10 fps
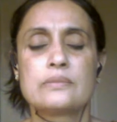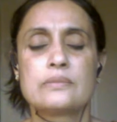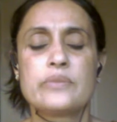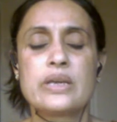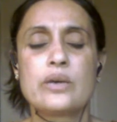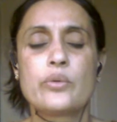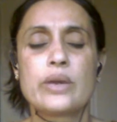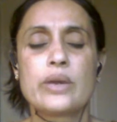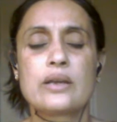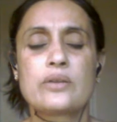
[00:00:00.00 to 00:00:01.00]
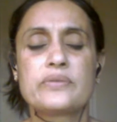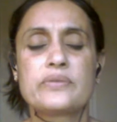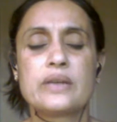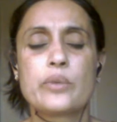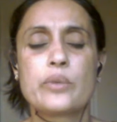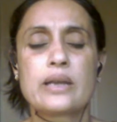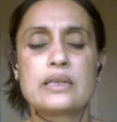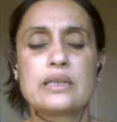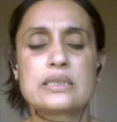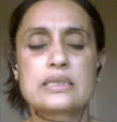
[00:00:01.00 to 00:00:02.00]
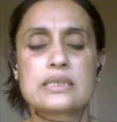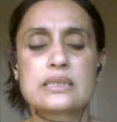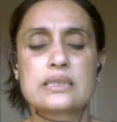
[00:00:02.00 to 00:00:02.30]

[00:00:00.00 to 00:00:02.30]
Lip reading: Be aware of the awareness.